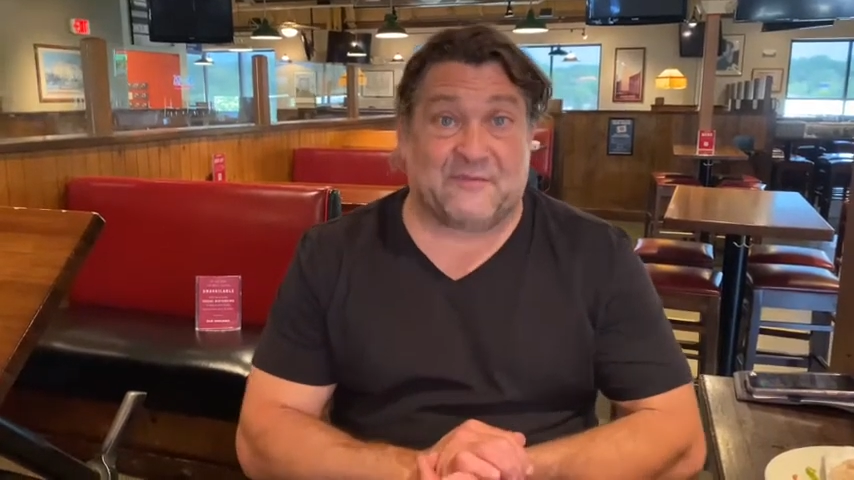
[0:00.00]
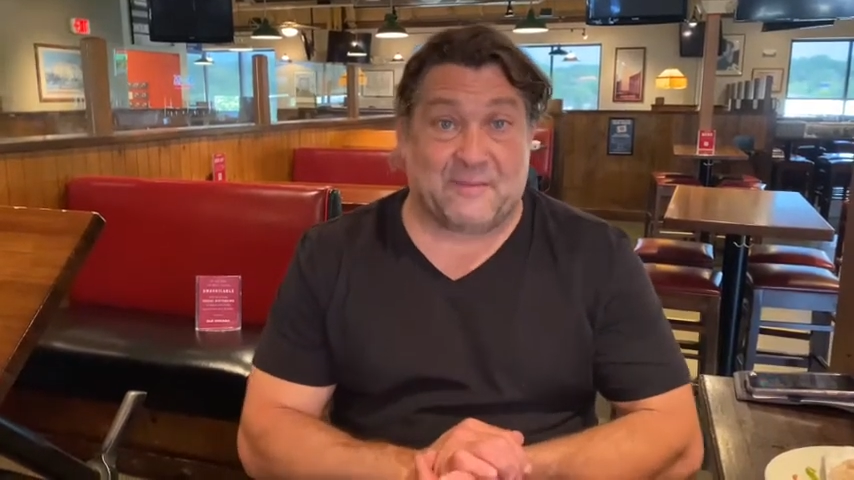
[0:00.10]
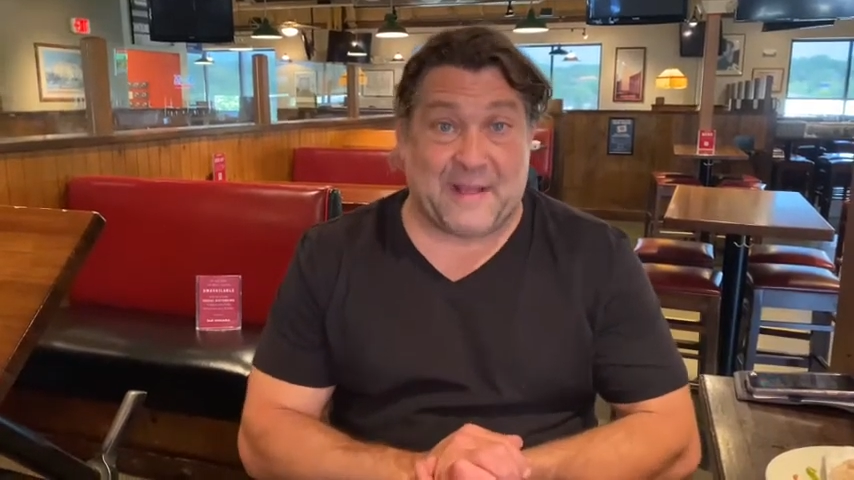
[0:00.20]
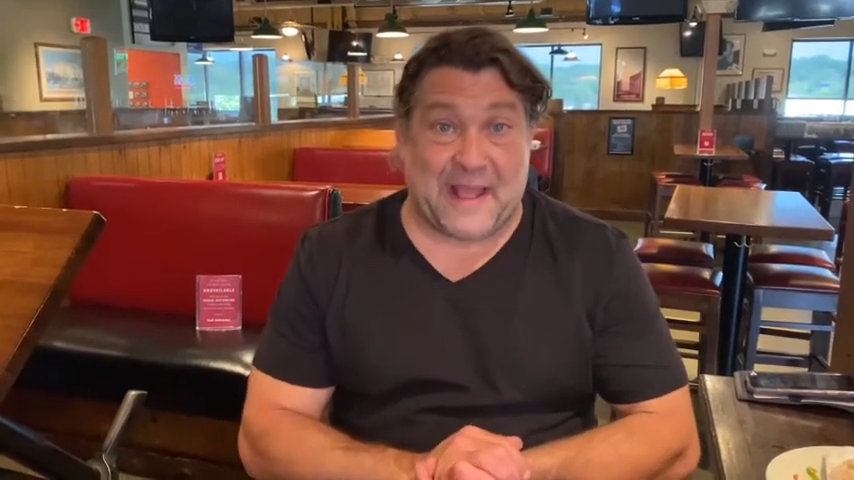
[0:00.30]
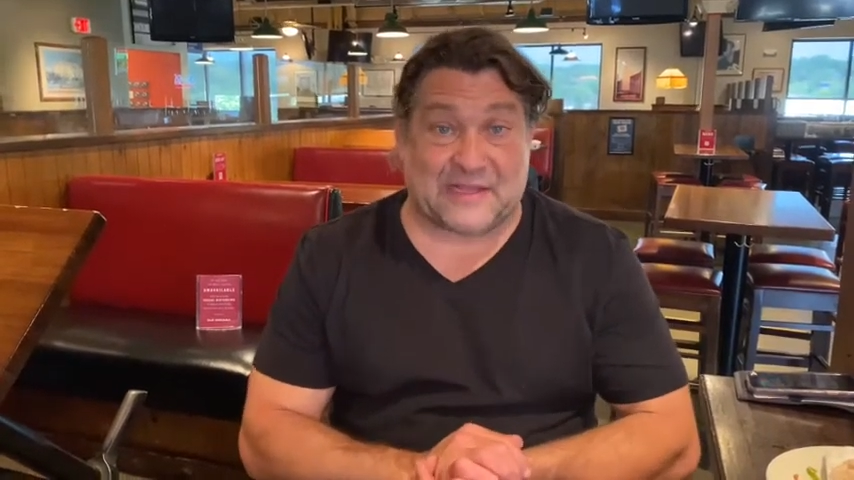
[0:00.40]

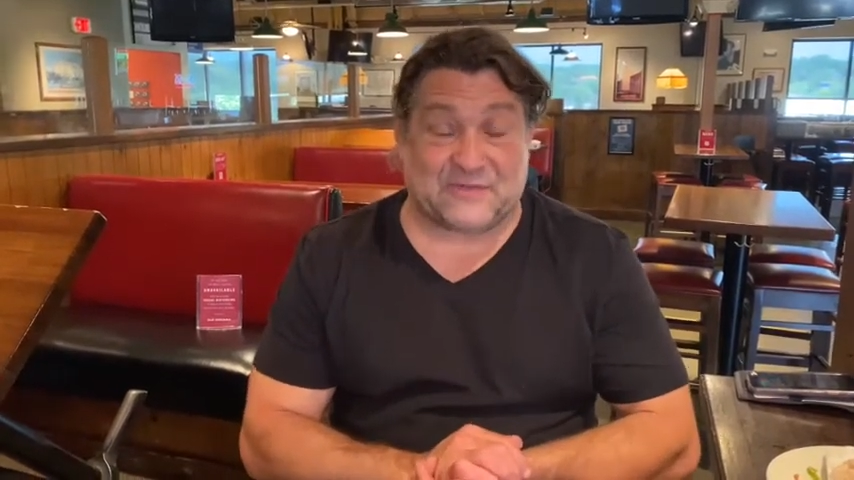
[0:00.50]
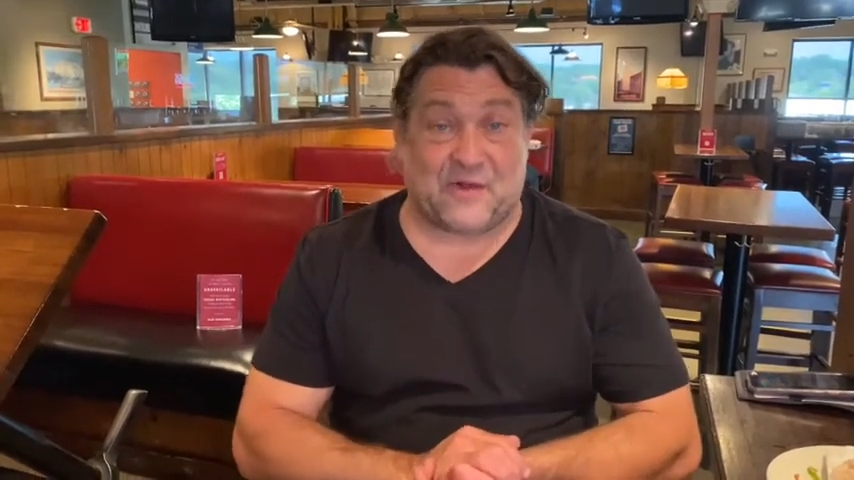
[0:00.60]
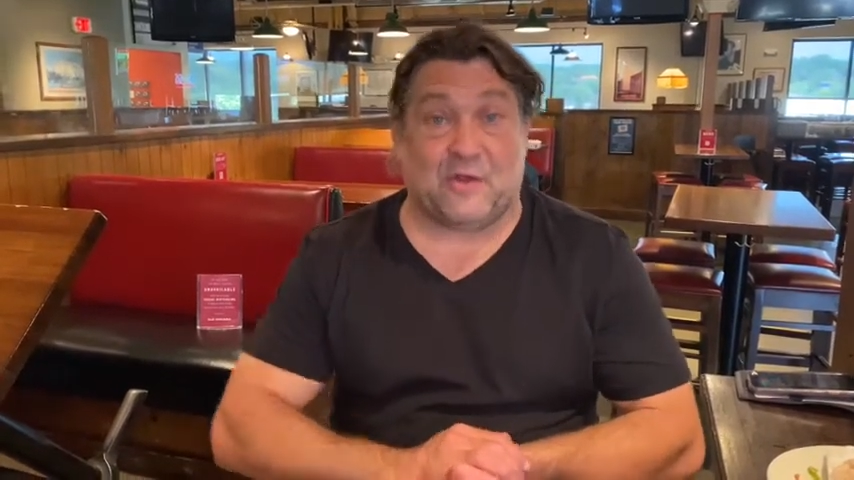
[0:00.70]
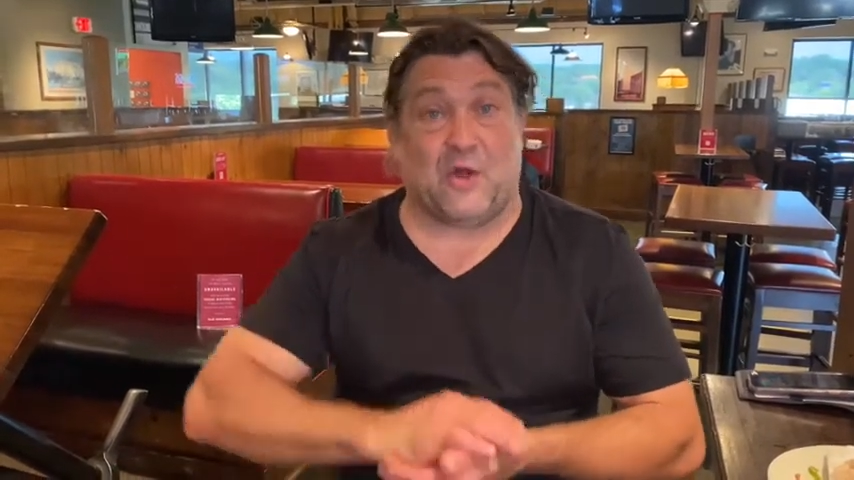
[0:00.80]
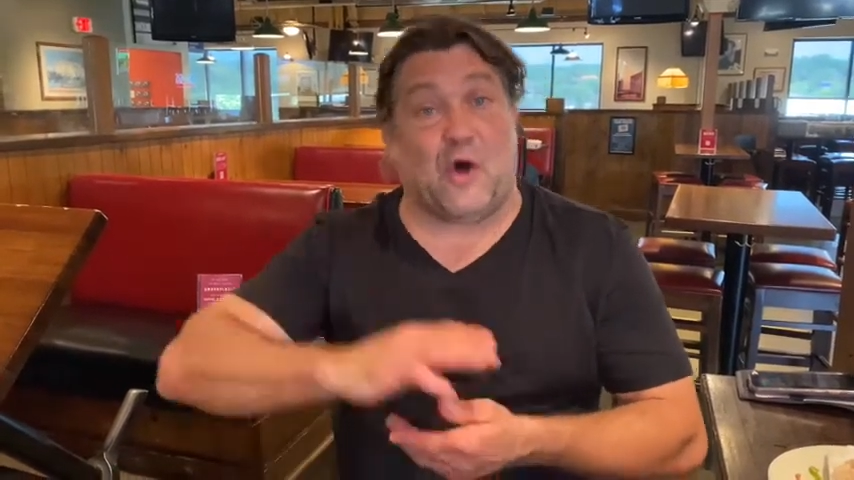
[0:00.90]
from
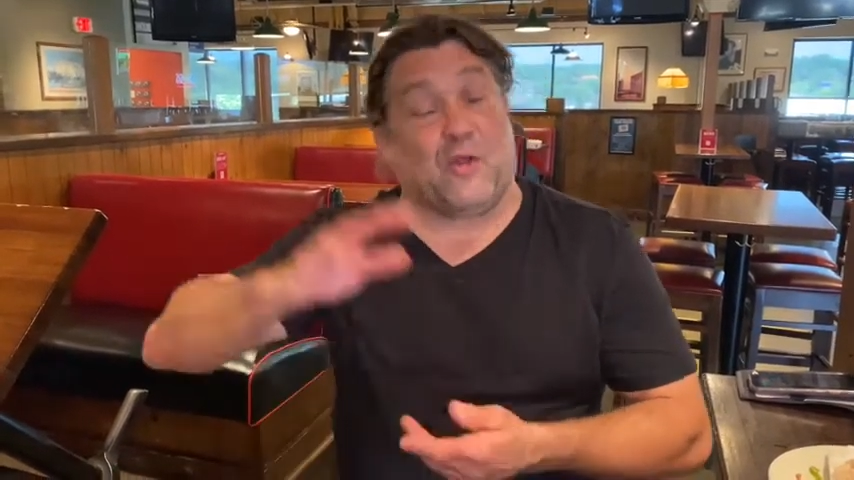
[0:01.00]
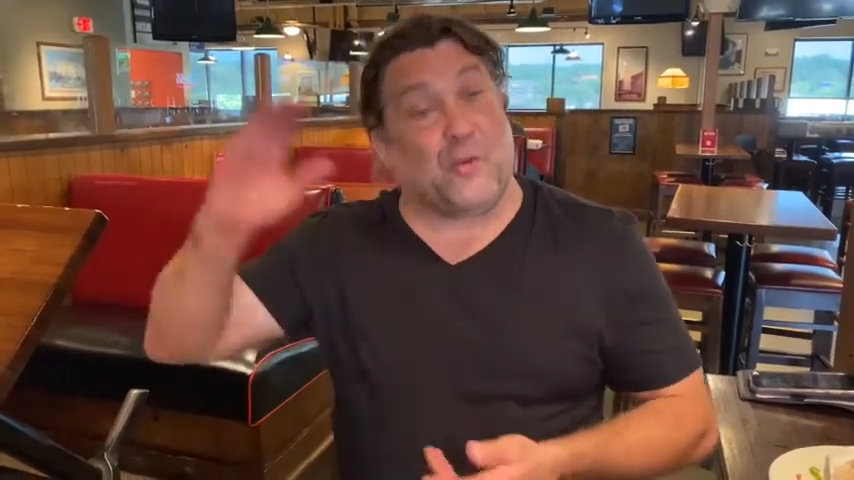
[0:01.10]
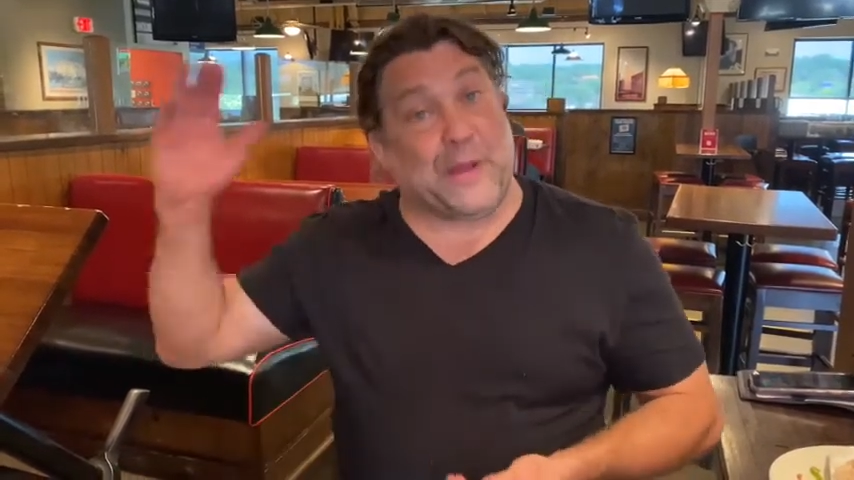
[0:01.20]
asphalt all the